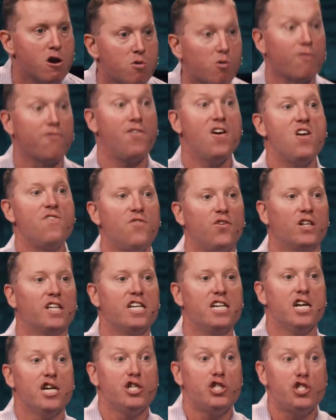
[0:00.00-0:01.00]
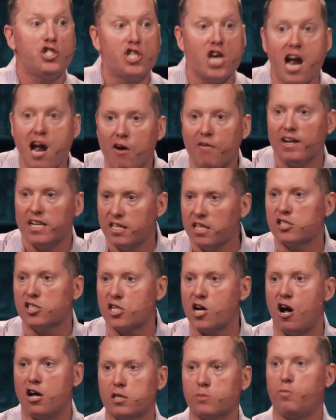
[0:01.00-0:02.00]
were faithfully sharing
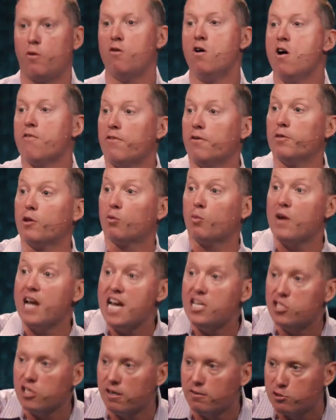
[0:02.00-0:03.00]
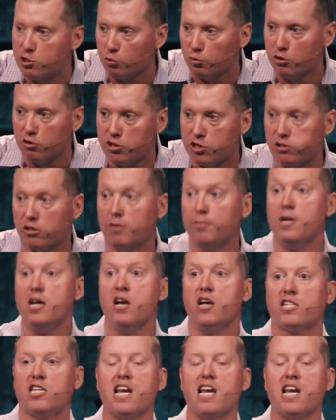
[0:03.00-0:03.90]
this gospel from the region of Jerusalem